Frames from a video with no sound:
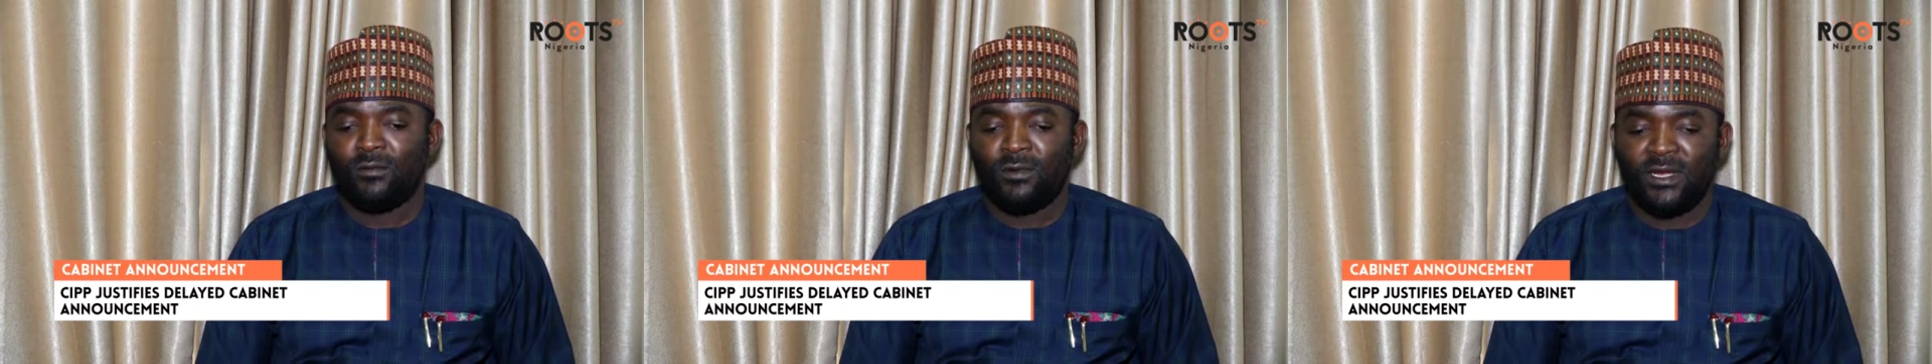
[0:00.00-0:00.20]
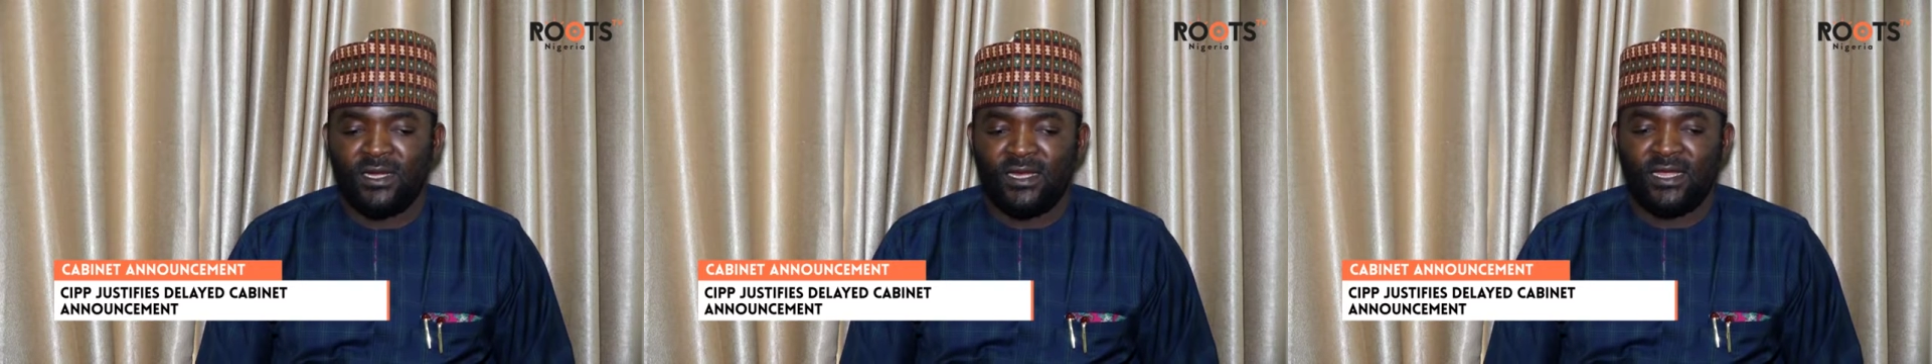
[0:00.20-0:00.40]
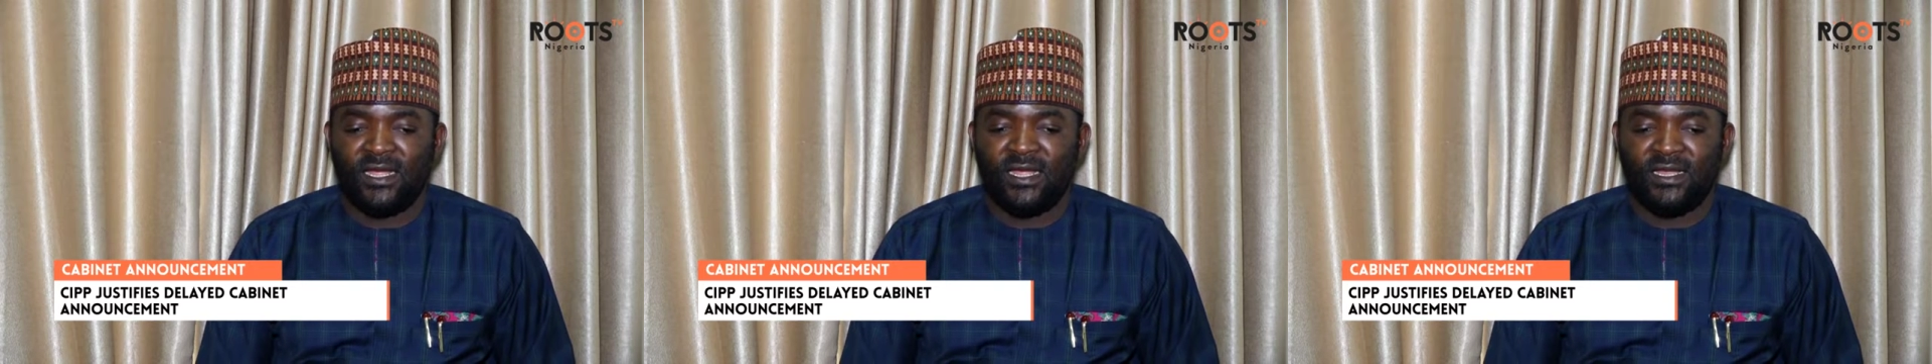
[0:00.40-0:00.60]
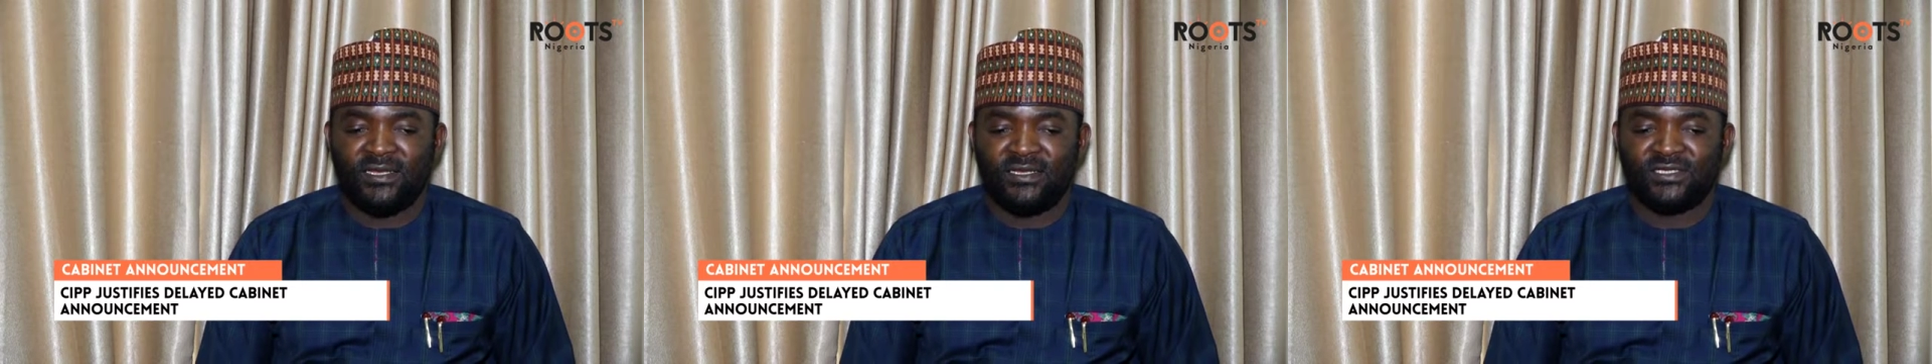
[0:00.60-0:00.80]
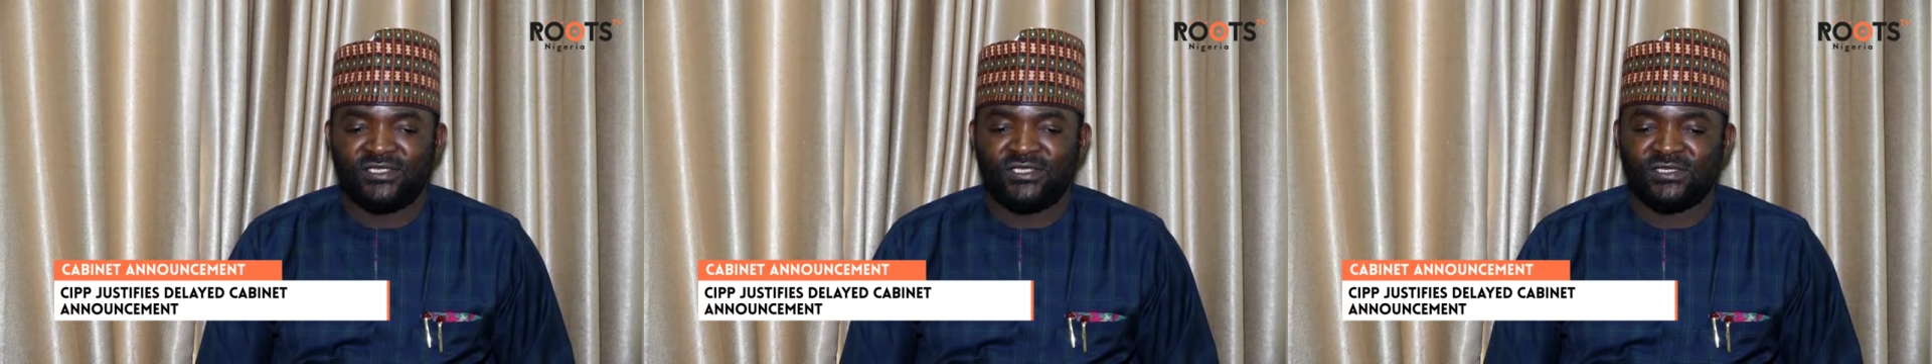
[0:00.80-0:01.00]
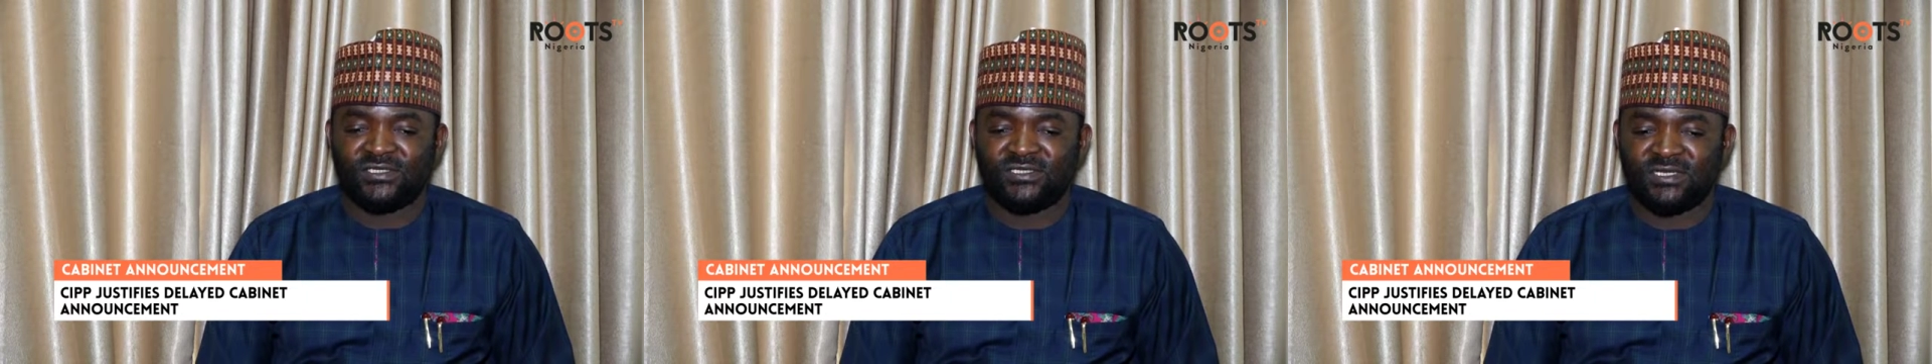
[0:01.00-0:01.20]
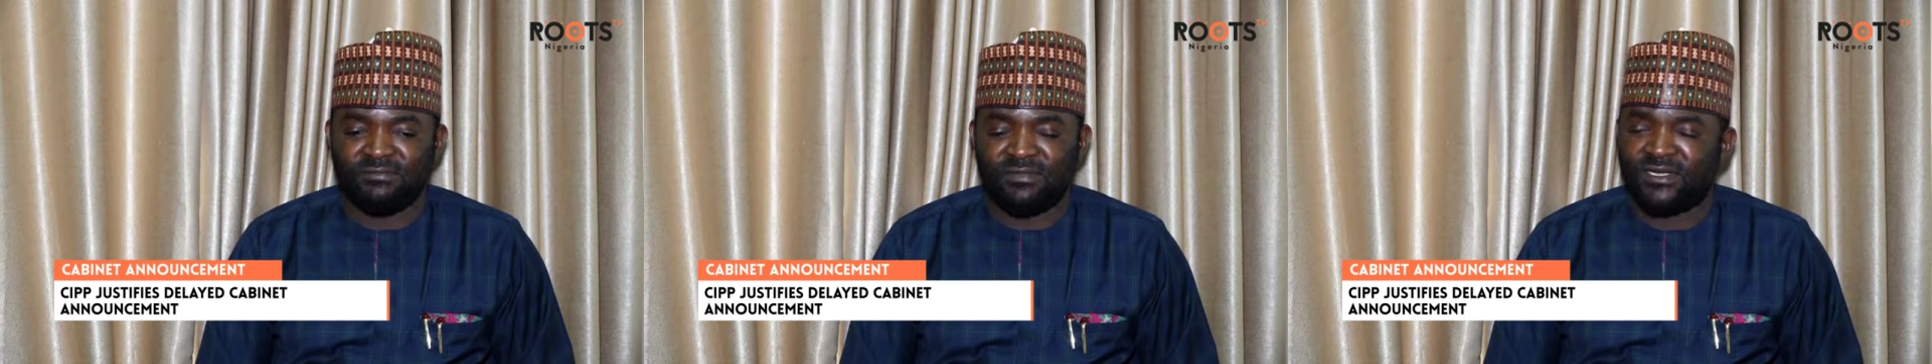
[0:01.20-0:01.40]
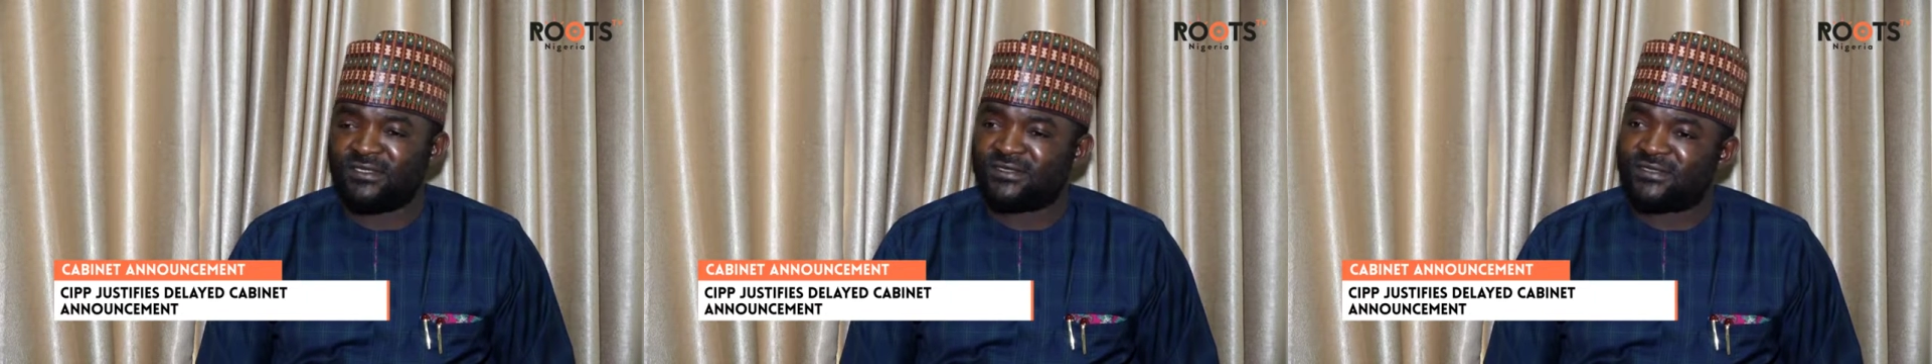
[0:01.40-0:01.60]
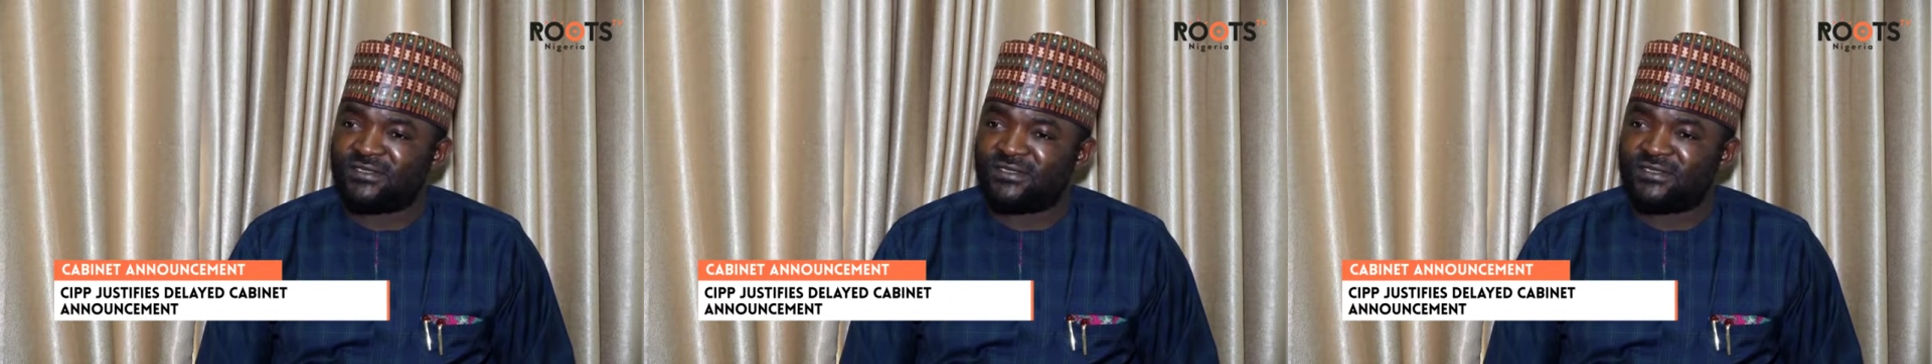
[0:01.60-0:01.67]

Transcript: Well, it is just a month